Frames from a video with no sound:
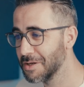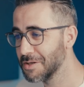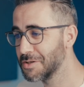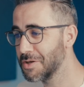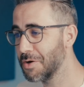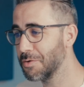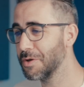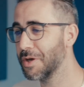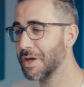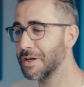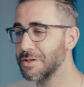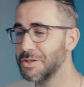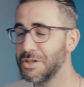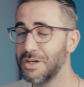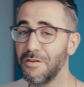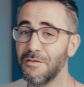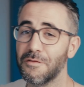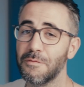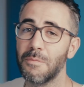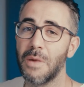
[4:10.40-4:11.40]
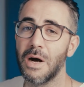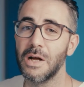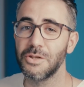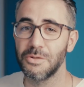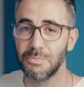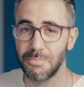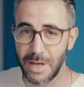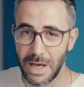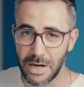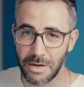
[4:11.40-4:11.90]
so you can achieve
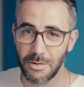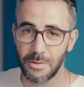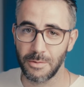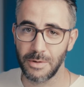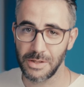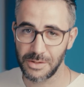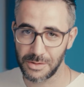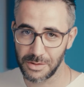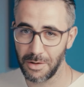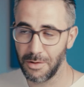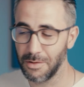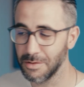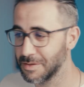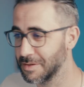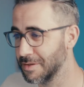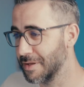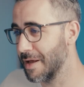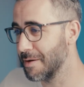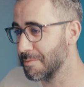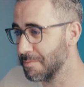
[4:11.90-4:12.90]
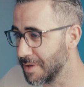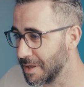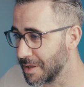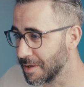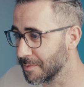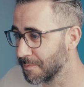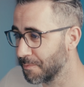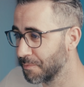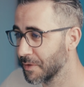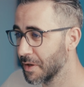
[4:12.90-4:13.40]
much better results than
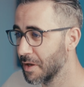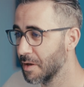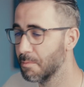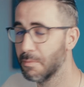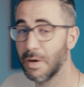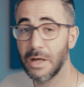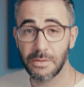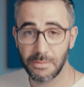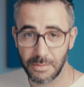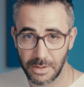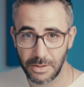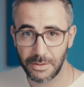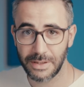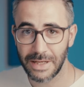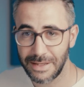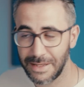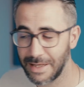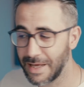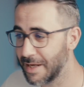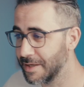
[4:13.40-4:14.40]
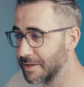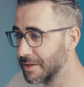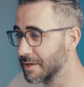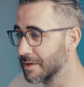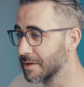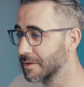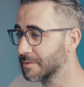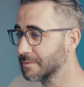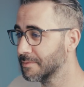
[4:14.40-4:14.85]
me. But you get the idea.